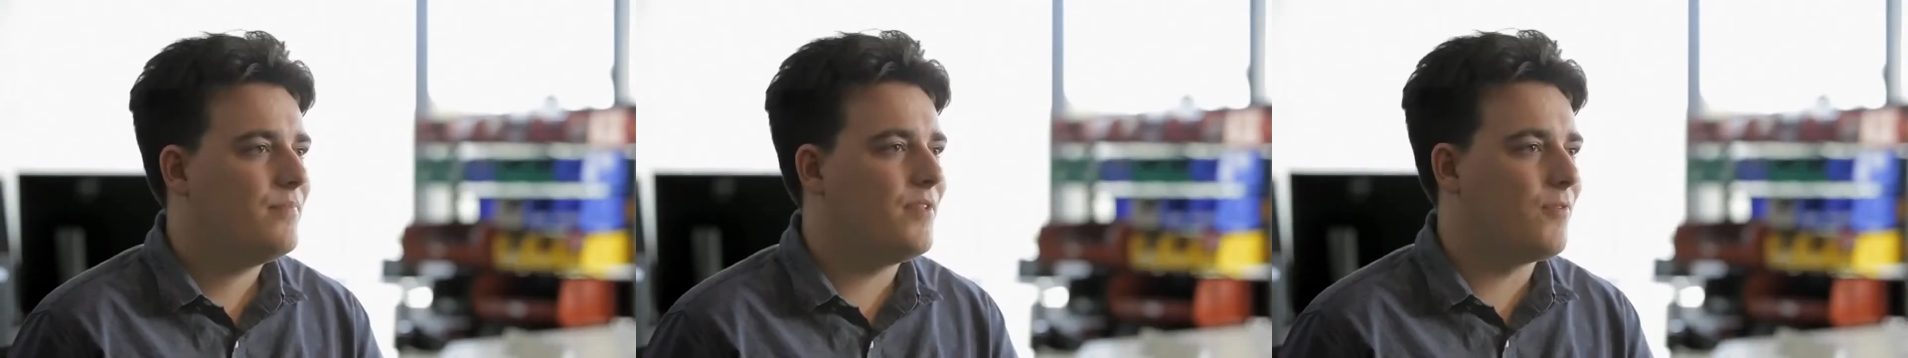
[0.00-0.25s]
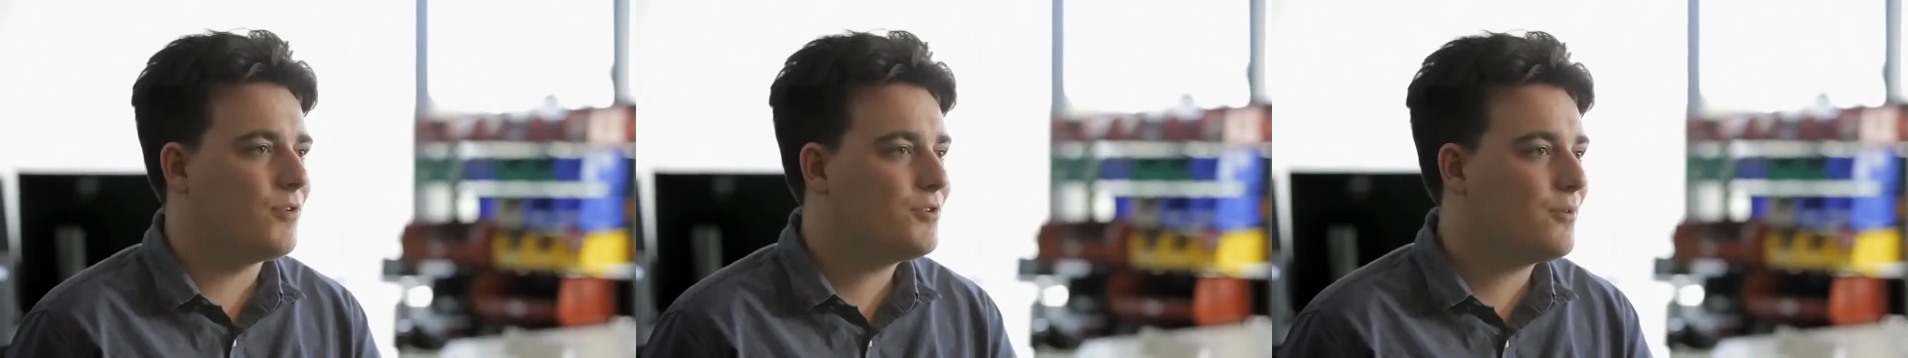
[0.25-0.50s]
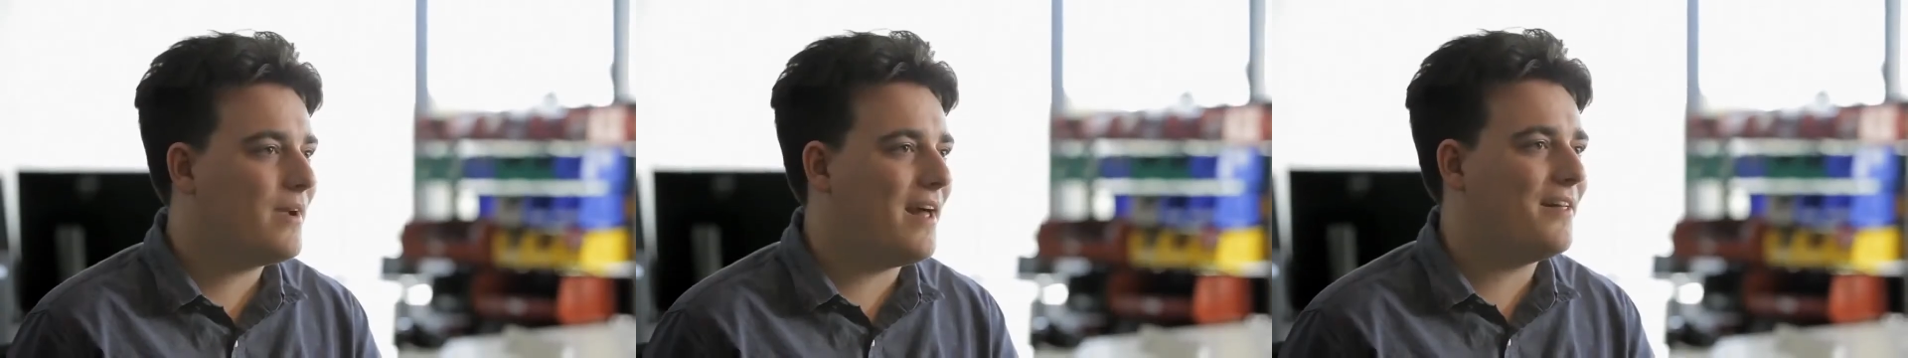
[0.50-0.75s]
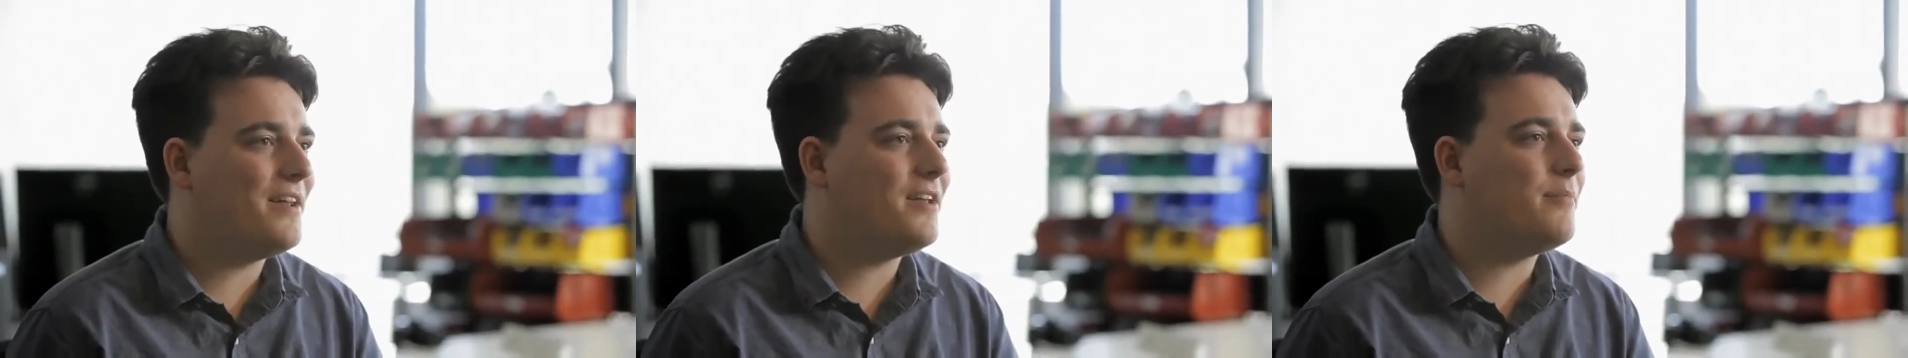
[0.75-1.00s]
The virtual
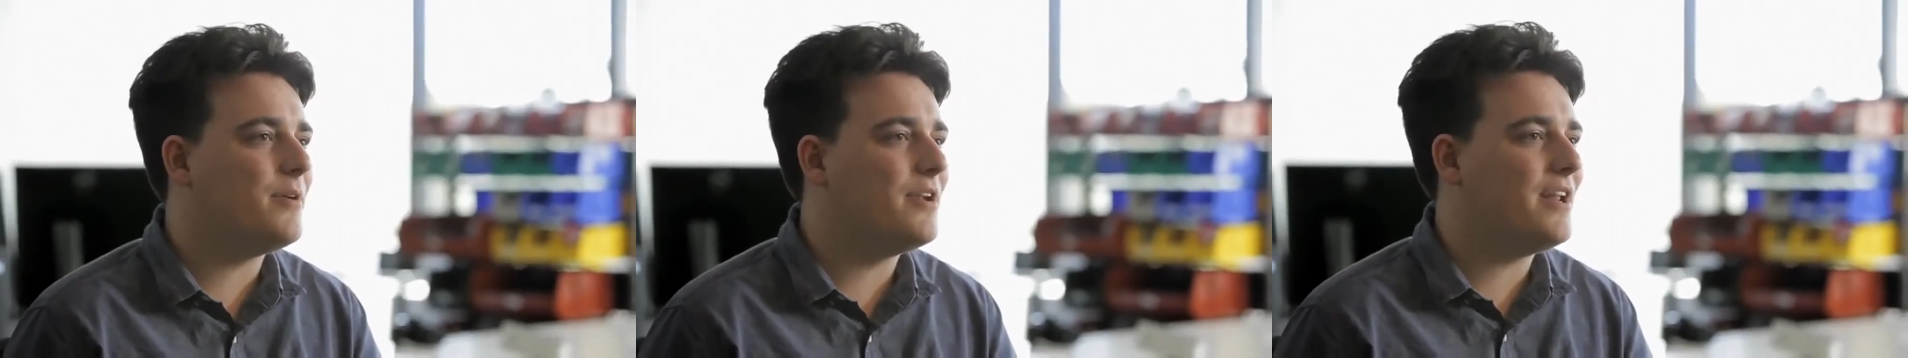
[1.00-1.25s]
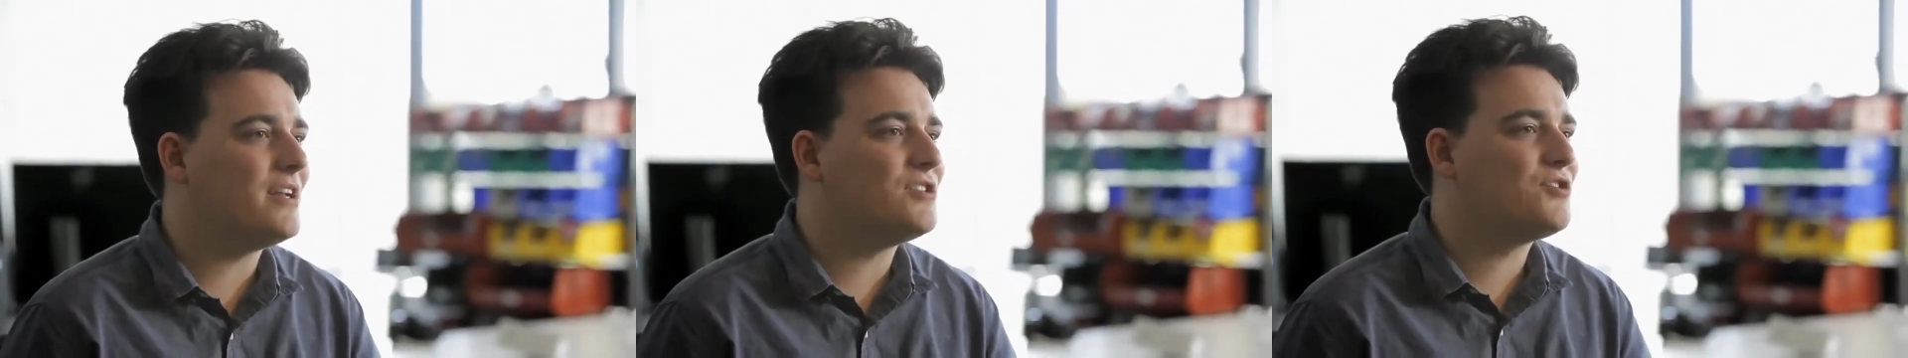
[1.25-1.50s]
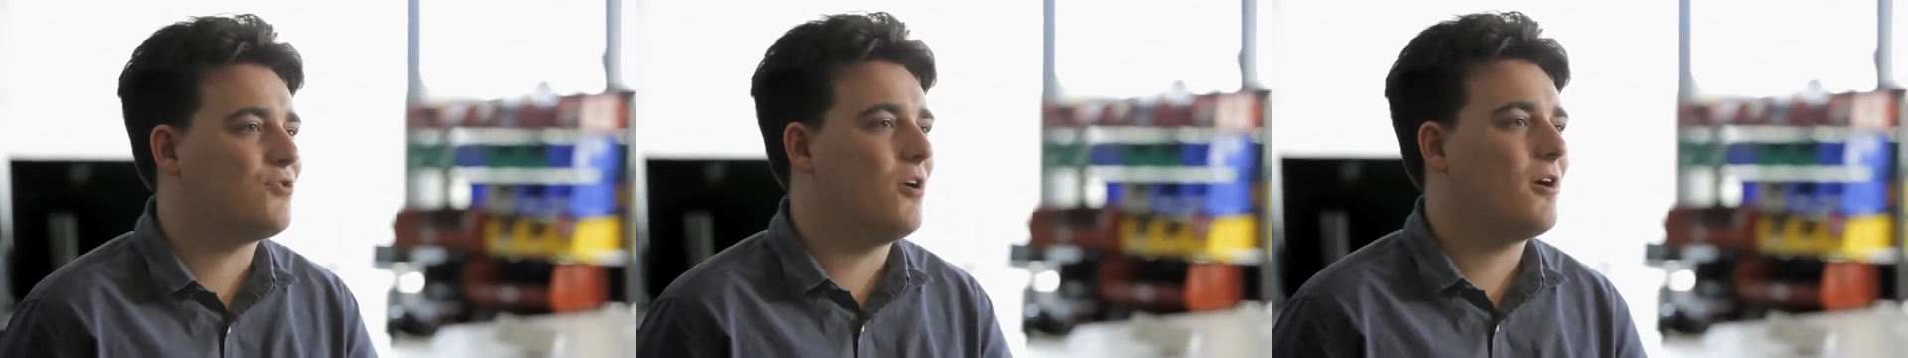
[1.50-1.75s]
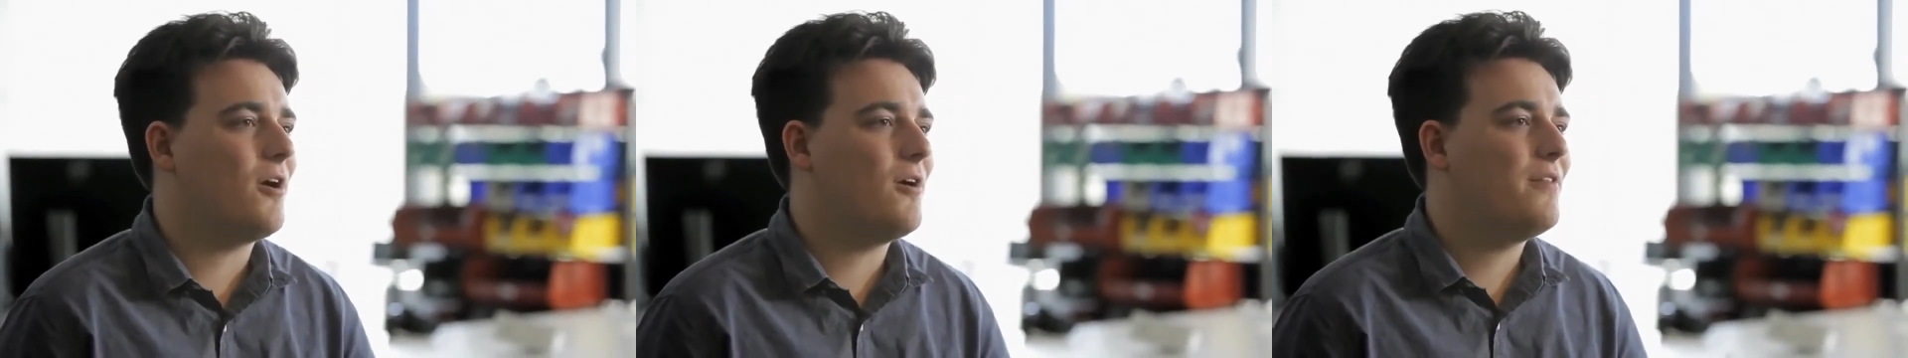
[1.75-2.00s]
reality community is
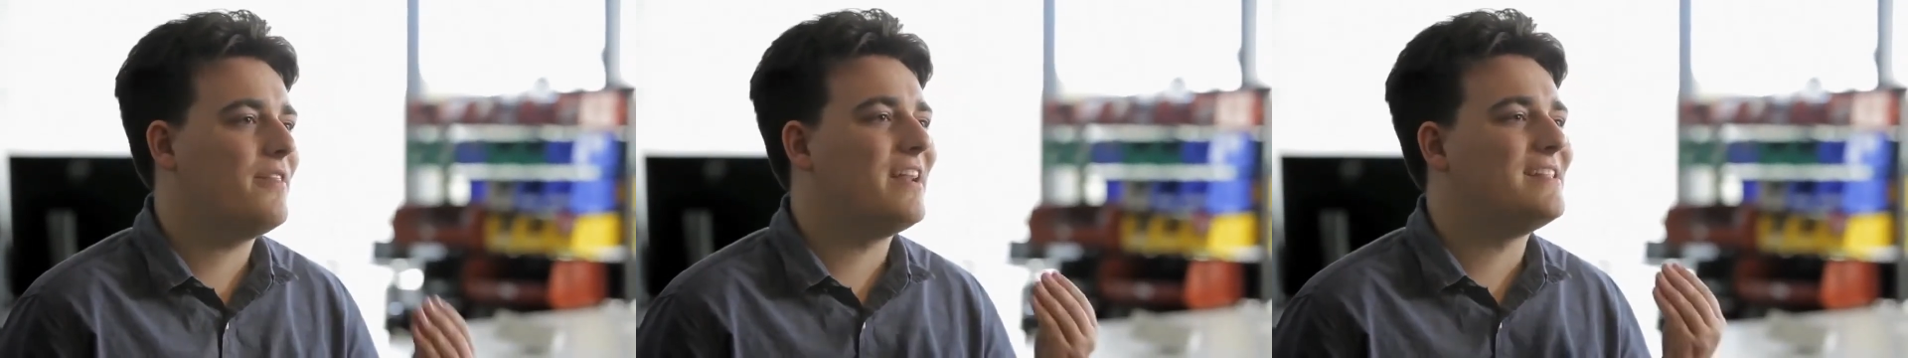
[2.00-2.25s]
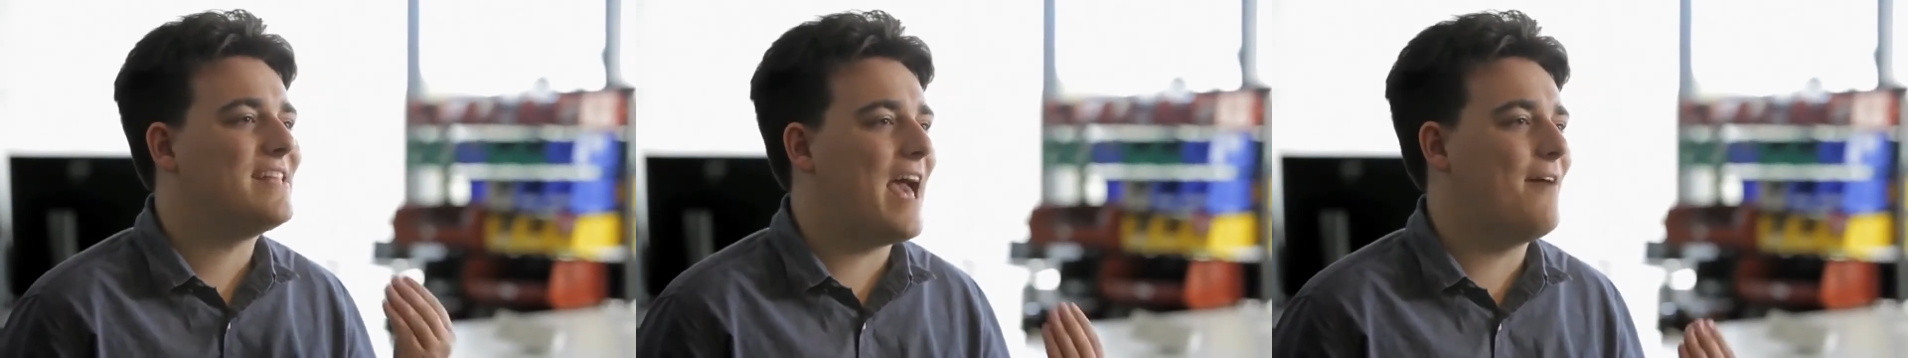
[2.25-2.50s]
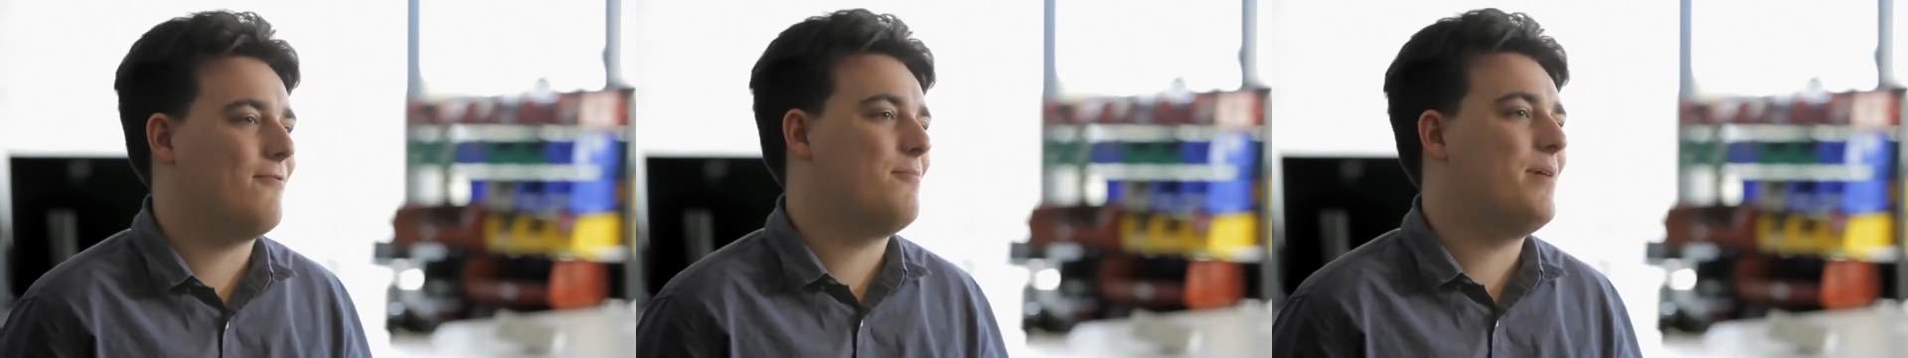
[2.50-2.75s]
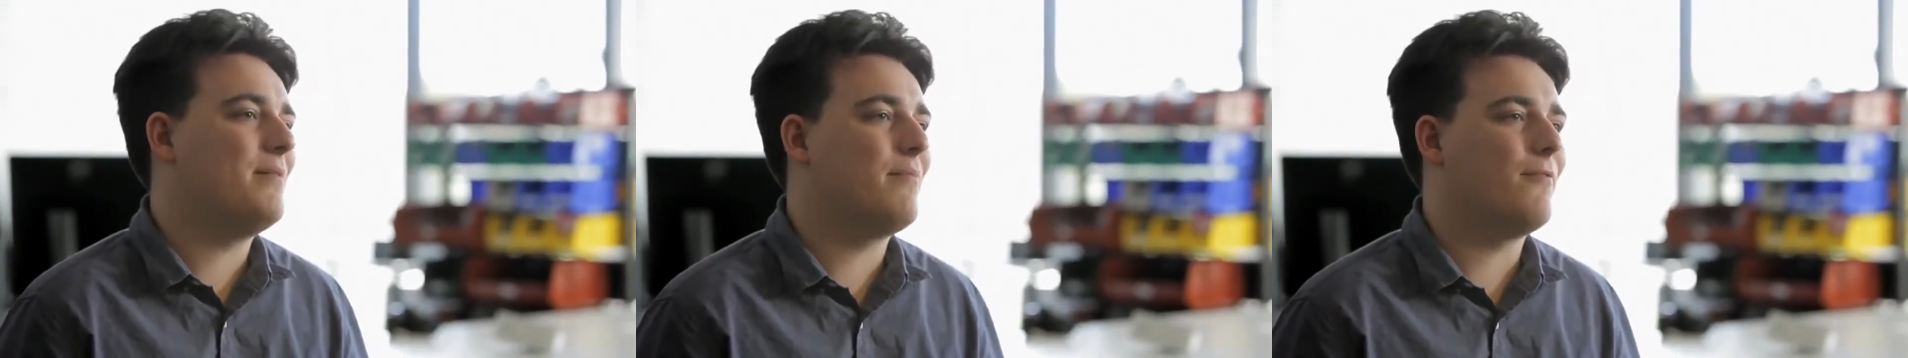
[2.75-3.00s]
stronger than it's ever
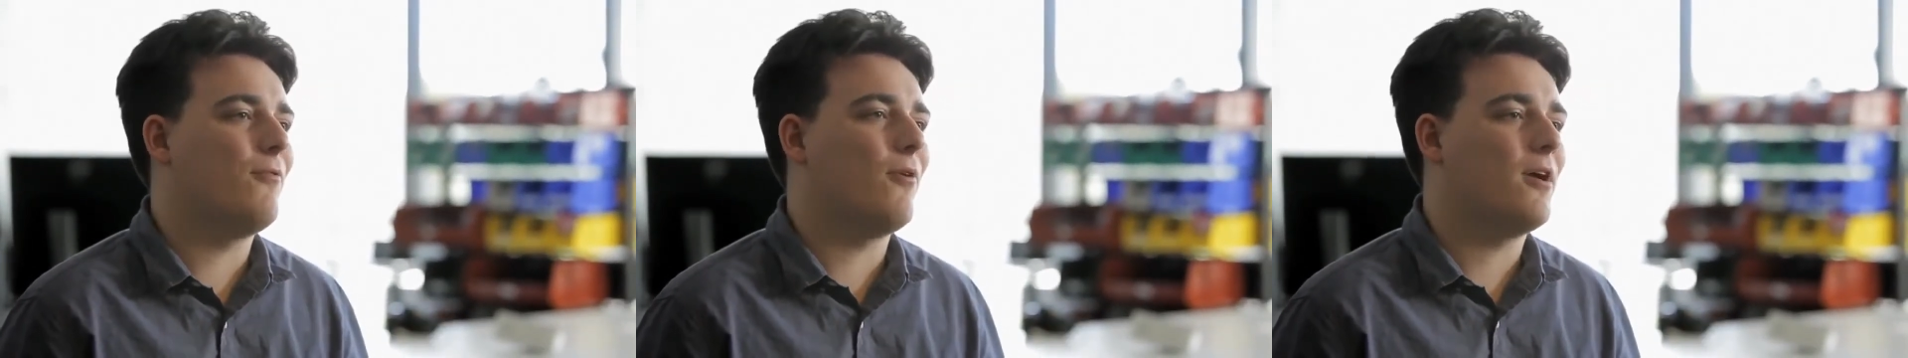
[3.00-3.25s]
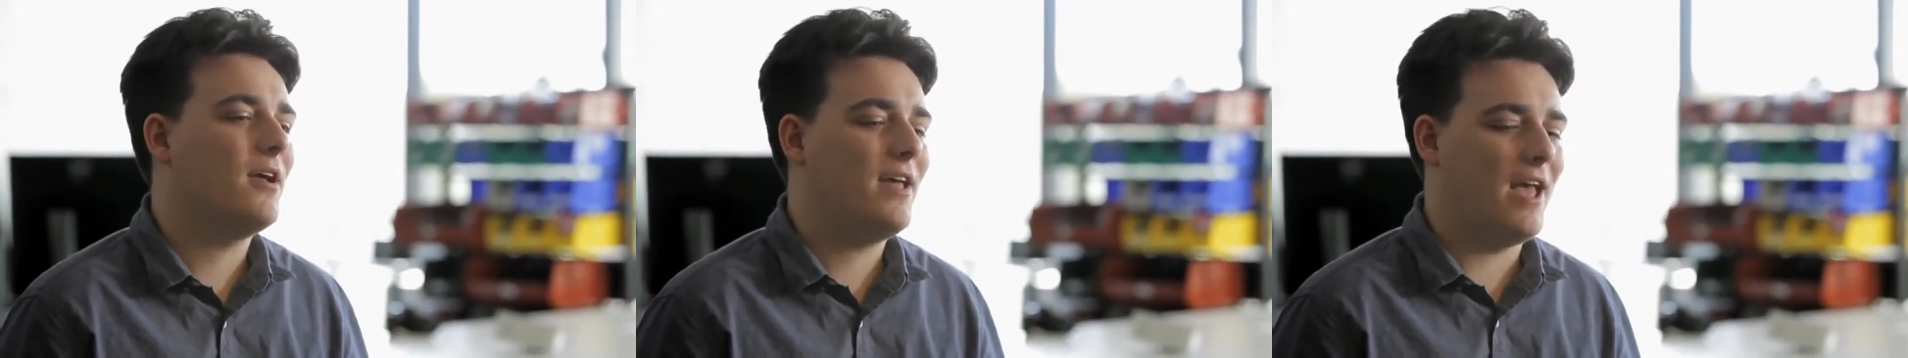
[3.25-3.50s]
been before,